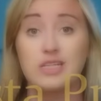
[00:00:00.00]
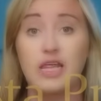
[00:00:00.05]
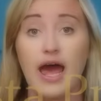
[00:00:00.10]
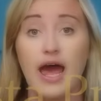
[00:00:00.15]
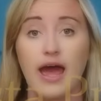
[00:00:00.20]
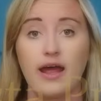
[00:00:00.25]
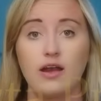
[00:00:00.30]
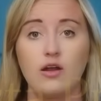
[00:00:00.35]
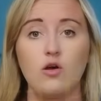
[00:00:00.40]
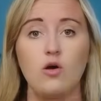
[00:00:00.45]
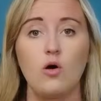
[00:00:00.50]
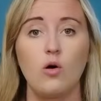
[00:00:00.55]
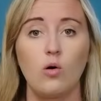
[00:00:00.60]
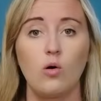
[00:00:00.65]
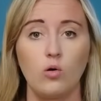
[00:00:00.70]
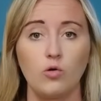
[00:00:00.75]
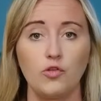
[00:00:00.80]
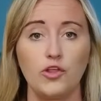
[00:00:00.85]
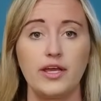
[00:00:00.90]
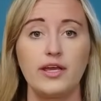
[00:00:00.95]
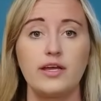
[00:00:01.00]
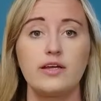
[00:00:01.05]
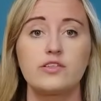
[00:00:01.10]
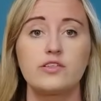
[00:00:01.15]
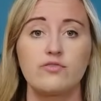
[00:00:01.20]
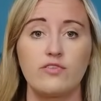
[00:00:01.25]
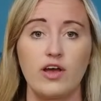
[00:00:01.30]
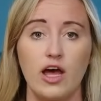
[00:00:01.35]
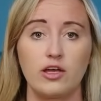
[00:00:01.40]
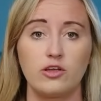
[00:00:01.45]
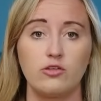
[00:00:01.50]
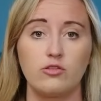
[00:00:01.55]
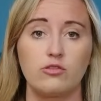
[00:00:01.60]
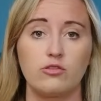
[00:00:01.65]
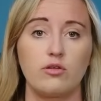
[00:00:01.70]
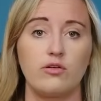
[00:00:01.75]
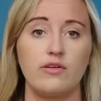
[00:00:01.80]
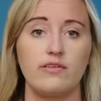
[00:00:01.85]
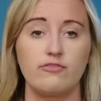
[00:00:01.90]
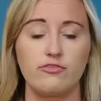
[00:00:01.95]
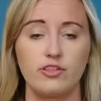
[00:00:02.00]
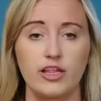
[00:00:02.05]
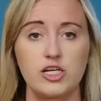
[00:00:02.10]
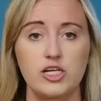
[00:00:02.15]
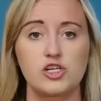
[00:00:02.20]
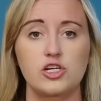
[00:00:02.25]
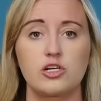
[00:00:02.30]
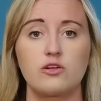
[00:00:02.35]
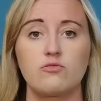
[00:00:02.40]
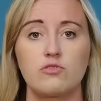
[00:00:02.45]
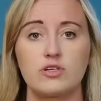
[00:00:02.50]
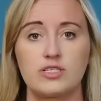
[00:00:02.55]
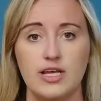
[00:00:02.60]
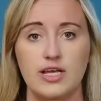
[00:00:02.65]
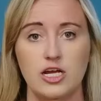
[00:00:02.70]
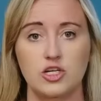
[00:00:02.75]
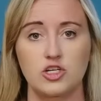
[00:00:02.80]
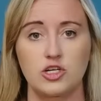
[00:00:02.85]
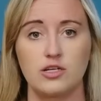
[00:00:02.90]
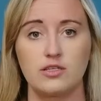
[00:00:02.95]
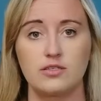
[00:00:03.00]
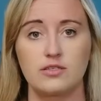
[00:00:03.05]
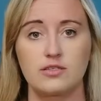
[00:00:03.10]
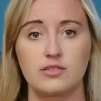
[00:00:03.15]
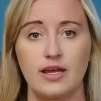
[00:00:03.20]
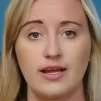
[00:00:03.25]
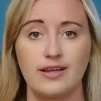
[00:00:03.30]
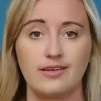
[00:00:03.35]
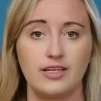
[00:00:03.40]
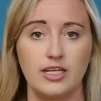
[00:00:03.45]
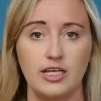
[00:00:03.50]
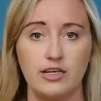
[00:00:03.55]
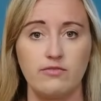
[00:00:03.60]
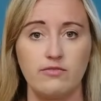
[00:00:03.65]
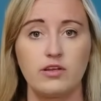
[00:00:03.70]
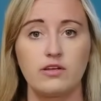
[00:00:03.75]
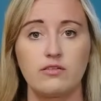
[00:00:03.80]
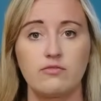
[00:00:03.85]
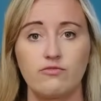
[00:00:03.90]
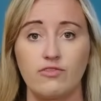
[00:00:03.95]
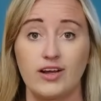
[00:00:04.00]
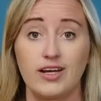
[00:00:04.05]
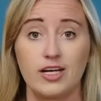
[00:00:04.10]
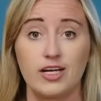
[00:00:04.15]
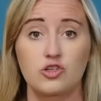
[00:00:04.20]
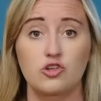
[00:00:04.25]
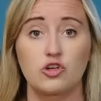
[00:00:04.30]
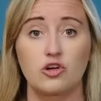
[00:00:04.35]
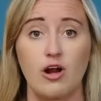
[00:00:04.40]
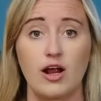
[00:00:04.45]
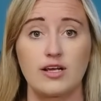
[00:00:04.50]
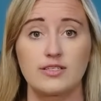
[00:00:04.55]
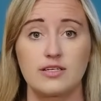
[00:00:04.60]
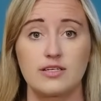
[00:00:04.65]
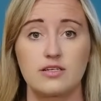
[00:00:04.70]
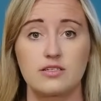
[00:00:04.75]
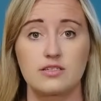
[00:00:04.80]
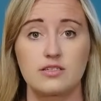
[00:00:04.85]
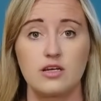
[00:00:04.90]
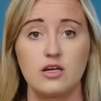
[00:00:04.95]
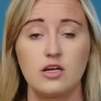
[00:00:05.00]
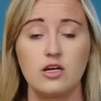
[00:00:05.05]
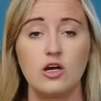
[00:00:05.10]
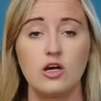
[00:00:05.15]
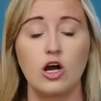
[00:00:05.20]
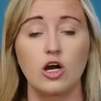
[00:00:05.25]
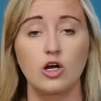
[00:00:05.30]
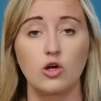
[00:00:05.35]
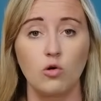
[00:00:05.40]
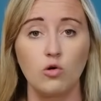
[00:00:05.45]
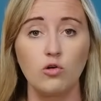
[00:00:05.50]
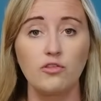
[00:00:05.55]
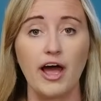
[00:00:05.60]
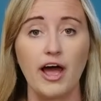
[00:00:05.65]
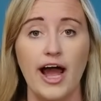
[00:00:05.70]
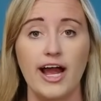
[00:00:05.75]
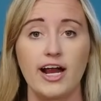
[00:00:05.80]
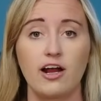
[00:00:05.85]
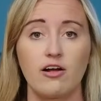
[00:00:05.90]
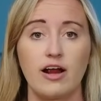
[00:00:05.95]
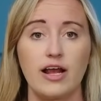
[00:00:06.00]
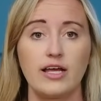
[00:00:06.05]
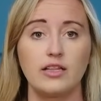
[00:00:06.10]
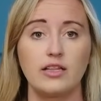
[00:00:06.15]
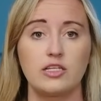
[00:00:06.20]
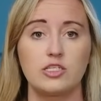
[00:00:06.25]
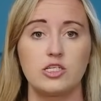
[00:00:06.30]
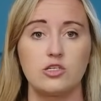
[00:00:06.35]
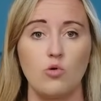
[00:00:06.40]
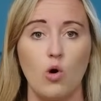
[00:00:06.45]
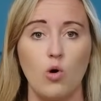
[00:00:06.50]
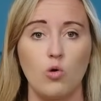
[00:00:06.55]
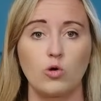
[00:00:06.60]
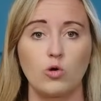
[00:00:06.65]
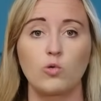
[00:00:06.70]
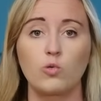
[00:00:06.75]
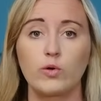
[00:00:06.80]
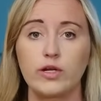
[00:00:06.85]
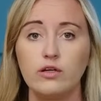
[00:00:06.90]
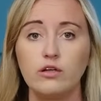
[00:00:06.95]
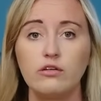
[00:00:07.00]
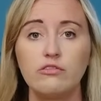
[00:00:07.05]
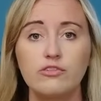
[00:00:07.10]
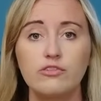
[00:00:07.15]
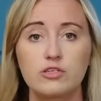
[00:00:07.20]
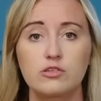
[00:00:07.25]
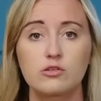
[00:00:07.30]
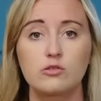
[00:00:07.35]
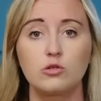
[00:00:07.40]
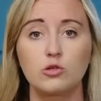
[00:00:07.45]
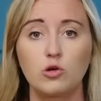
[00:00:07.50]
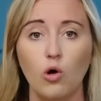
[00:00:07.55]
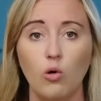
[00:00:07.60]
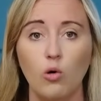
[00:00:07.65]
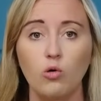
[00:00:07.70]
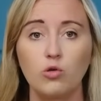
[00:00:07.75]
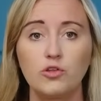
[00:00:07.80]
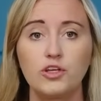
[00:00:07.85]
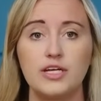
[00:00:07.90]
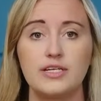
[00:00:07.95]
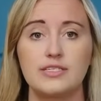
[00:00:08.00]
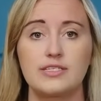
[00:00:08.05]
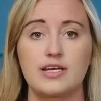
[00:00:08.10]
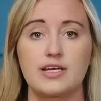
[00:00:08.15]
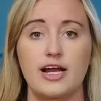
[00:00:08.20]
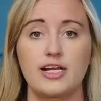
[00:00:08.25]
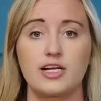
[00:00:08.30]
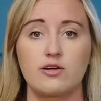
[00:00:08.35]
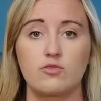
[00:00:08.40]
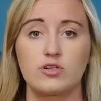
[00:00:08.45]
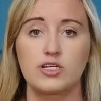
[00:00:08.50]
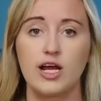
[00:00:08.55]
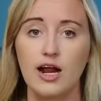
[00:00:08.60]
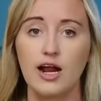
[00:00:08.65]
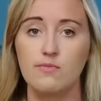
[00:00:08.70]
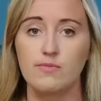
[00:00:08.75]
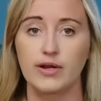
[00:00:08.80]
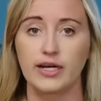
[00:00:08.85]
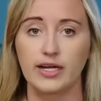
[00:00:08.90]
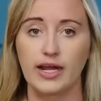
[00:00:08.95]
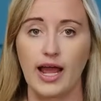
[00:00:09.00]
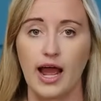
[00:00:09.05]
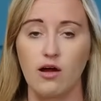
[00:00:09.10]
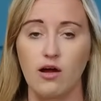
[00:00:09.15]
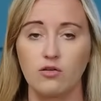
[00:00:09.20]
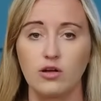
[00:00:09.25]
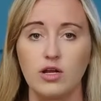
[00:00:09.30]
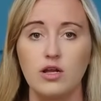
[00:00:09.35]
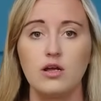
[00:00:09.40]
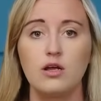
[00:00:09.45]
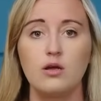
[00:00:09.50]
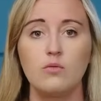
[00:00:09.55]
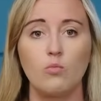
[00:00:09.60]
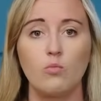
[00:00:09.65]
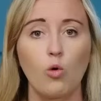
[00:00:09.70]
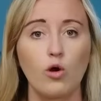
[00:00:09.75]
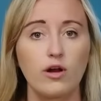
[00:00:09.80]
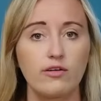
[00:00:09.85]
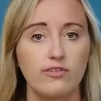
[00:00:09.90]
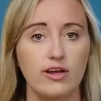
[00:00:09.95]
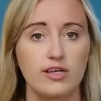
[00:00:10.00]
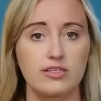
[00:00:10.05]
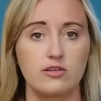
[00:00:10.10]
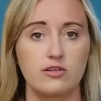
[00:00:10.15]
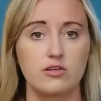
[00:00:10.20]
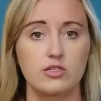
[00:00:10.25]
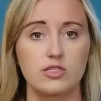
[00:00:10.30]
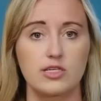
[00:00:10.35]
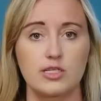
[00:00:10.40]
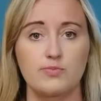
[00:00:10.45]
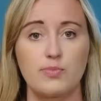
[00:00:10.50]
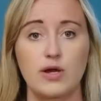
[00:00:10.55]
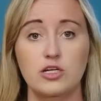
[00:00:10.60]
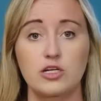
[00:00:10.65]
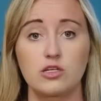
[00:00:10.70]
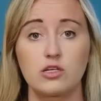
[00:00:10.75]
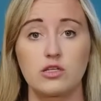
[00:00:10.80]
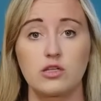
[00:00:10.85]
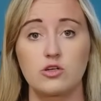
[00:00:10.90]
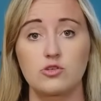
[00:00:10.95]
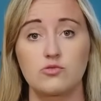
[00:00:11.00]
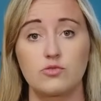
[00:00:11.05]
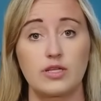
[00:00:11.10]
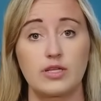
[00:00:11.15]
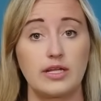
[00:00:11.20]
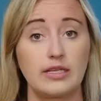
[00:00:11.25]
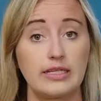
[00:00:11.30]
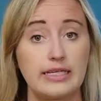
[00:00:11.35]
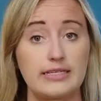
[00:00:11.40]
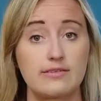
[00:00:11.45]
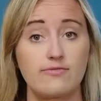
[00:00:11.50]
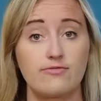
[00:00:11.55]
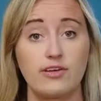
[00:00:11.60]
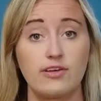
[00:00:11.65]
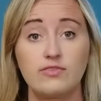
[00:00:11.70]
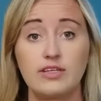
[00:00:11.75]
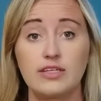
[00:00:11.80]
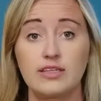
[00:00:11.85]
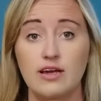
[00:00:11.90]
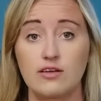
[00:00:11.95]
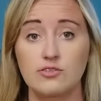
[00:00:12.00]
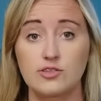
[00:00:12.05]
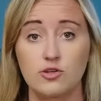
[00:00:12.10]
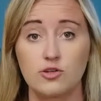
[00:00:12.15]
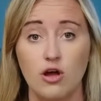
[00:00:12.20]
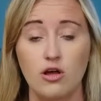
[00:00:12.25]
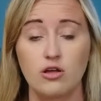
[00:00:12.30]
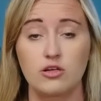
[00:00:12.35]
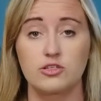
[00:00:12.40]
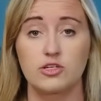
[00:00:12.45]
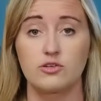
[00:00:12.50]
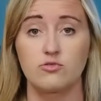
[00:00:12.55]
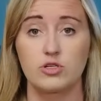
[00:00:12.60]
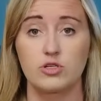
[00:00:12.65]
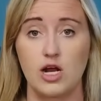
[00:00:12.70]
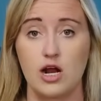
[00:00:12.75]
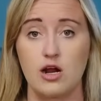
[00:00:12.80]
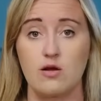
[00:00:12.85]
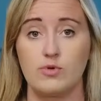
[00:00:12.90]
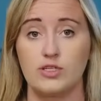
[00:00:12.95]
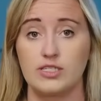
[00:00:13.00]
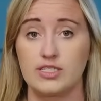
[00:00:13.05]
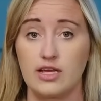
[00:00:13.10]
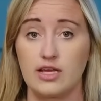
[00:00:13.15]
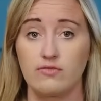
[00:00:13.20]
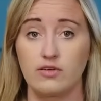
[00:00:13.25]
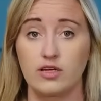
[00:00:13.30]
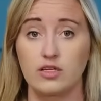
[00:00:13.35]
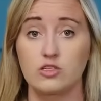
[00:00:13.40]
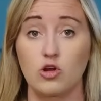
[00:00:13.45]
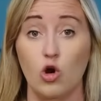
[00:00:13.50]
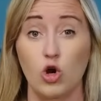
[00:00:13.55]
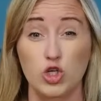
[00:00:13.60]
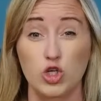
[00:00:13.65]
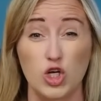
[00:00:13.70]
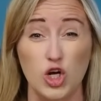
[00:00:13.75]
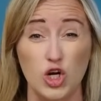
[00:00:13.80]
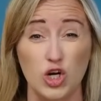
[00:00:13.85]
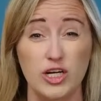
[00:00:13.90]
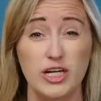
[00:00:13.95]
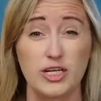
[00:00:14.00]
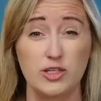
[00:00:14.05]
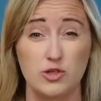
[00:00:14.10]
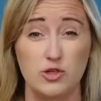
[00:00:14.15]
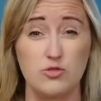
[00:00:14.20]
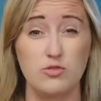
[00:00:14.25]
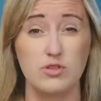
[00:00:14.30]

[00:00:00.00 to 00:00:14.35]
that, holding its value through inflation, recessions, and even financial crises. A gold IRA lets you own real physical gold inside your retirement account. More investors, especially those with at least $50,000 in retirement savings, are turning to